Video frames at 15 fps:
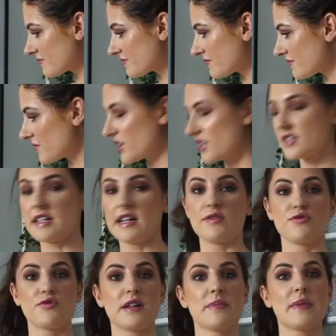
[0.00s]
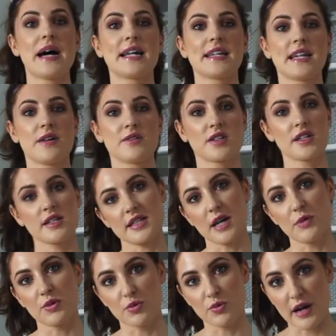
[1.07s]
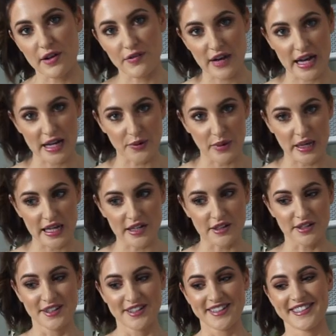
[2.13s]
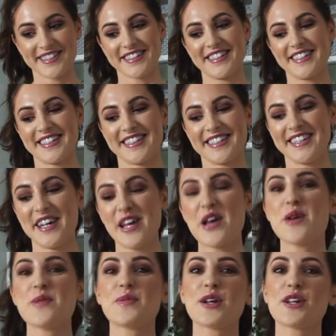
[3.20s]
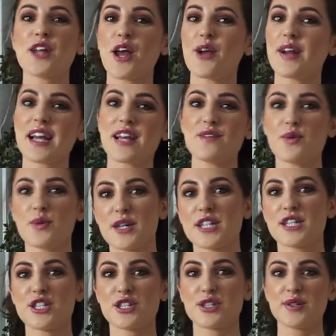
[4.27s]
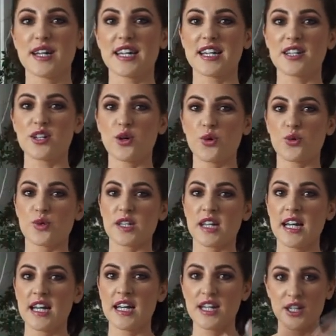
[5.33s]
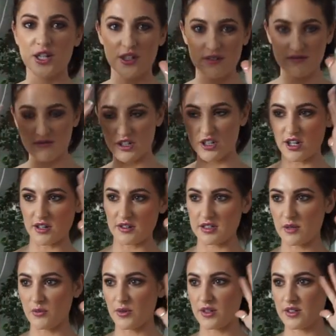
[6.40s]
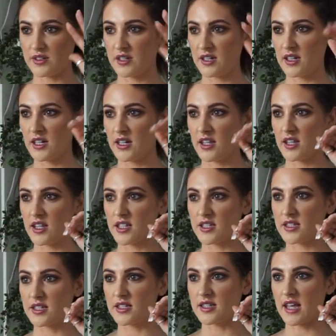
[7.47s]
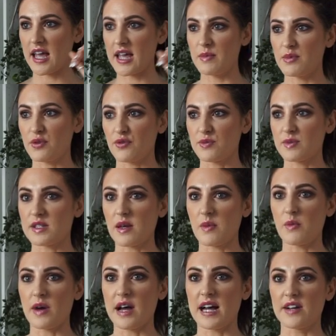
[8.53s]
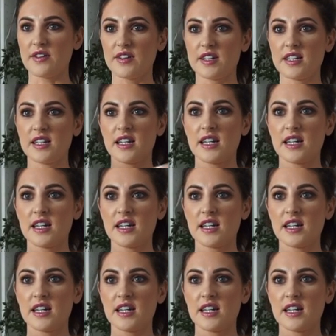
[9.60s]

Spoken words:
this sounds really bad now, I was gonna say I would wear it for Halloween but you know, like if you wanted to do like an old, you know, someone that's escaped from somewhere and